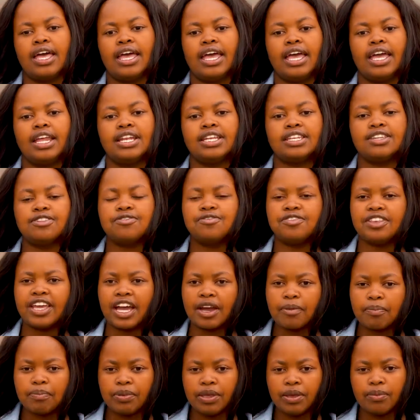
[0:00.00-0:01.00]
and if
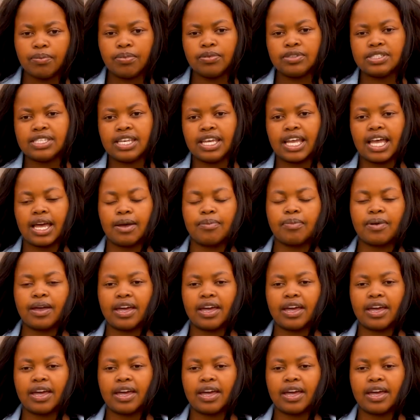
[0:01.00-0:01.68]
young people take up